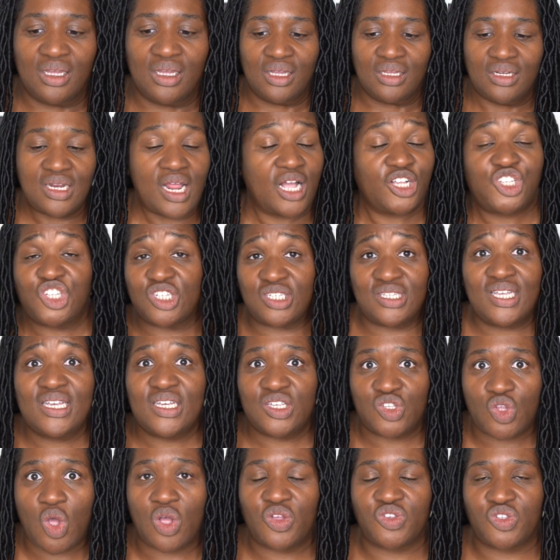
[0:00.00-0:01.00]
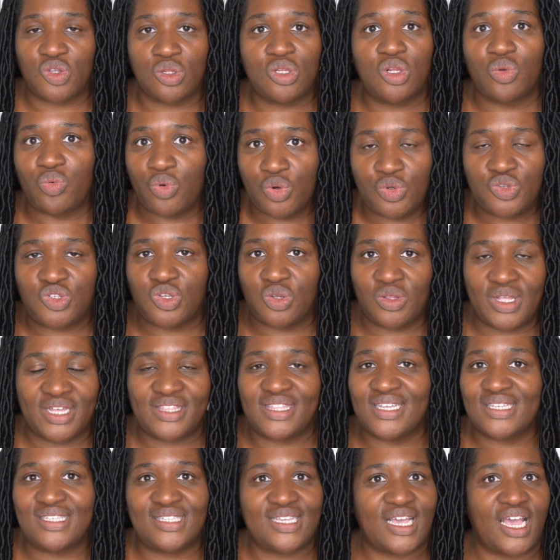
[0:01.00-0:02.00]
not just his, also LaRusso, like
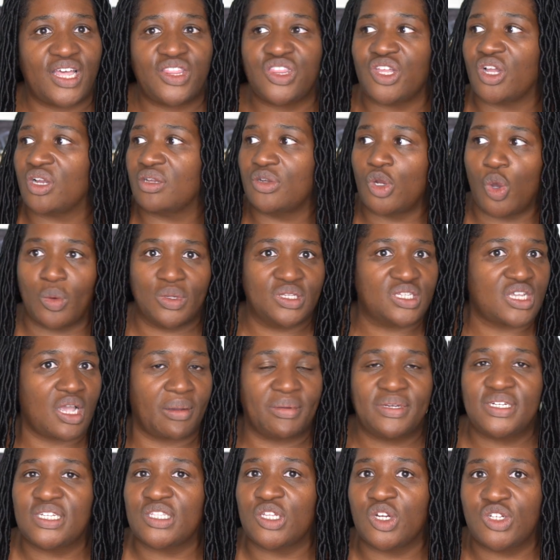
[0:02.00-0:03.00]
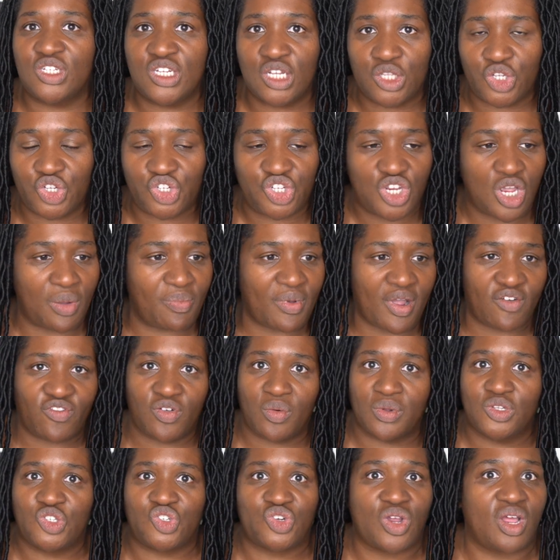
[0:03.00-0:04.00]
they said, no one's coming to their dealership.
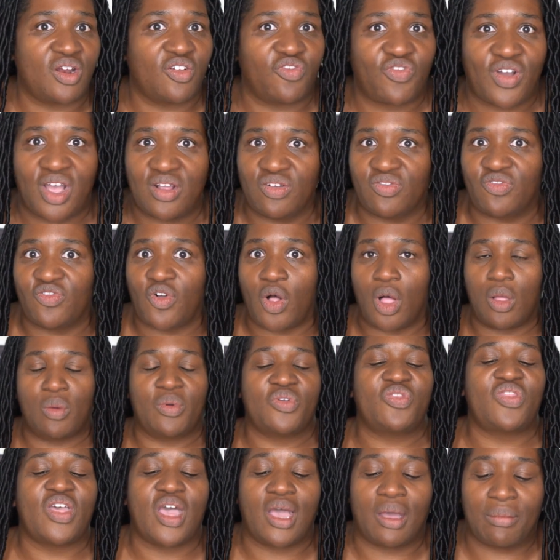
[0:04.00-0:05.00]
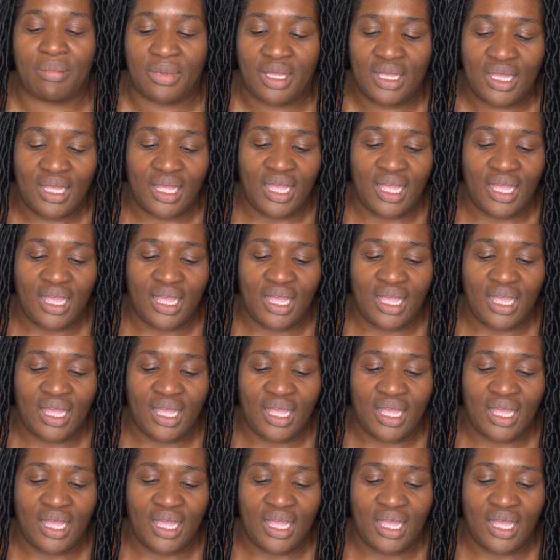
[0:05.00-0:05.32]
Everyone's trying to find fault with them.